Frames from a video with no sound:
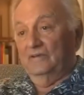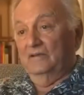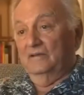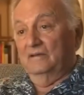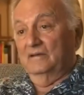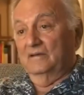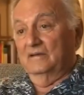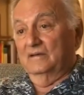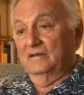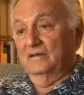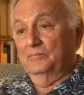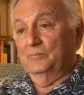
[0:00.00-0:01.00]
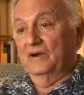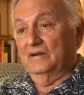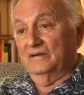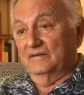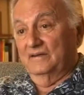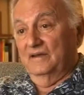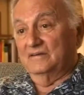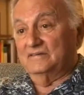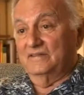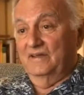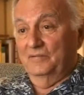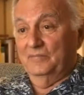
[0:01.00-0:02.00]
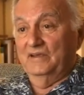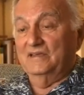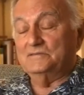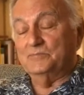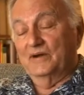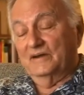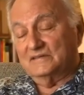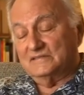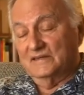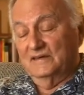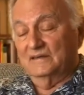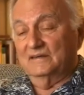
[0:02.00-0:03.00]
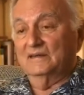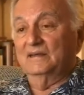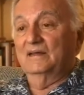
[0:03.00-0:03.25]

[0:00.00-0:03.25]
in Bangladesh, then East Pakistan.